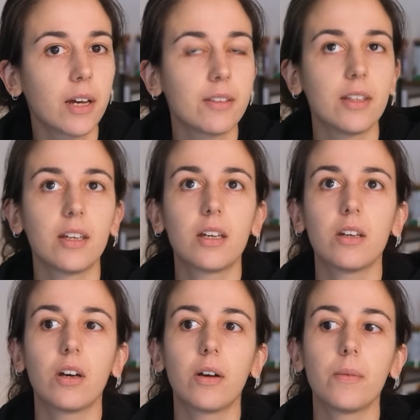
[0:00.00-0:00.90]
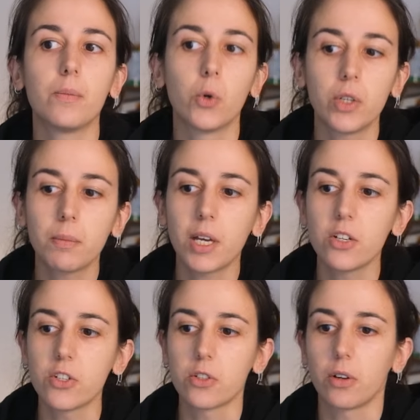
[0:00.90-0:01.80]
I think morning
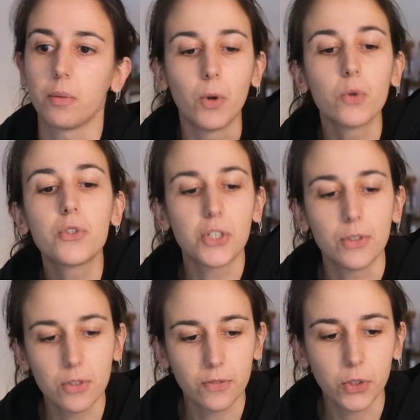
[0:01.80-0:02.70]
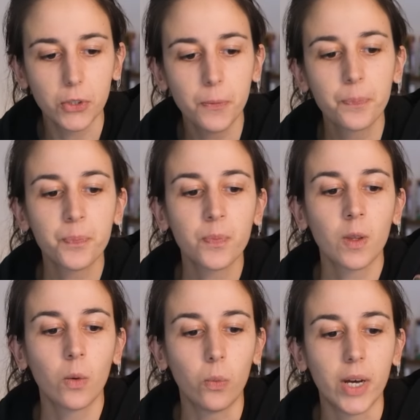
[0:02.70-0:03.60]
pages are most useful
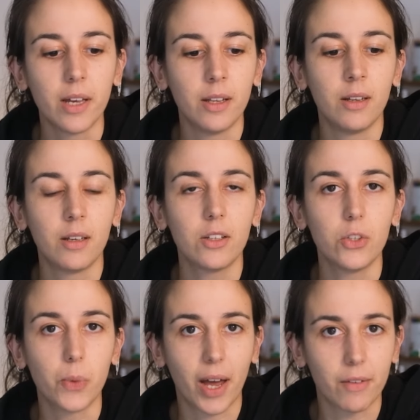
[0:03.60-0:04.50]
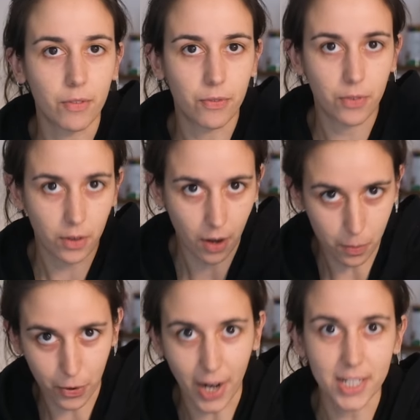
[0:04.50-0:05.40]
when you have a
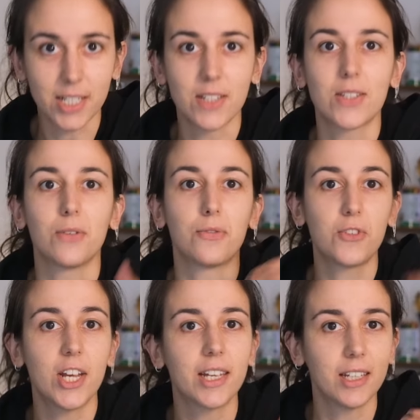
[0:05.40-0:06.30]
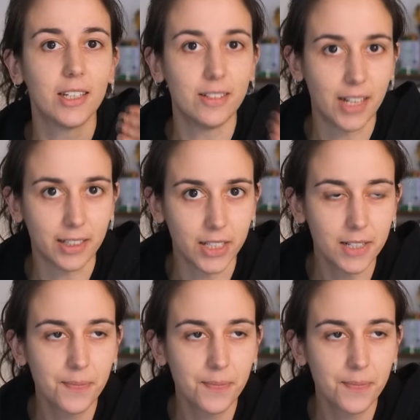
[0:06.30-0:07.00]
practice of checking in daily.